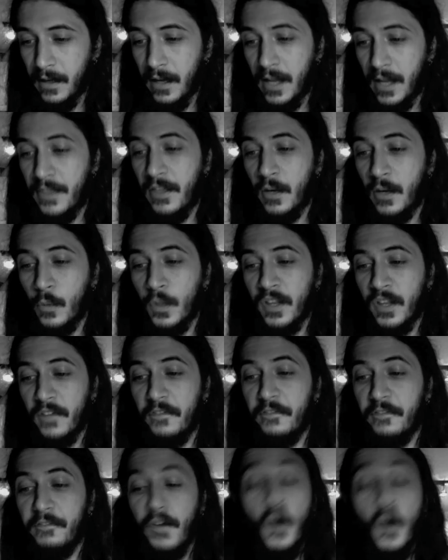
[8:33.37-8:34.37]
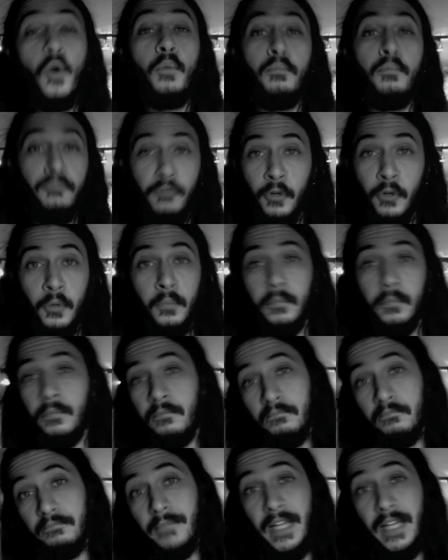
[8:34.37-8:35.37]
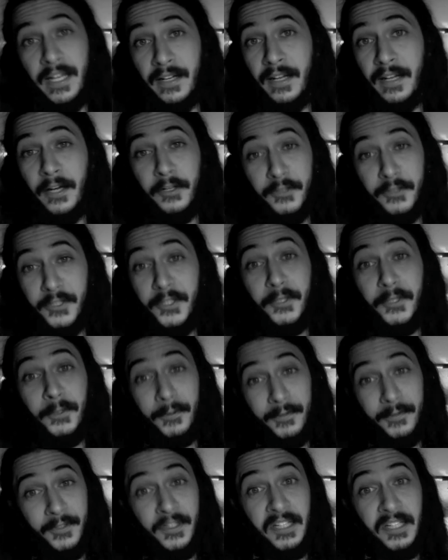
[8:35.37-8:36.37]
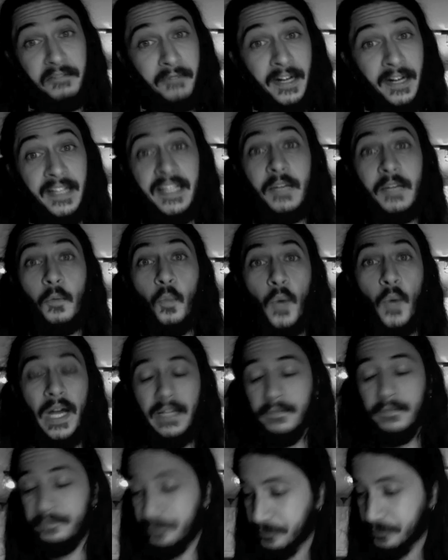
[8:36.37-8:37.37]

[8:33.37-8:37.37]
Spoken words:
And there was a foam room in there too, so get ready to get wet.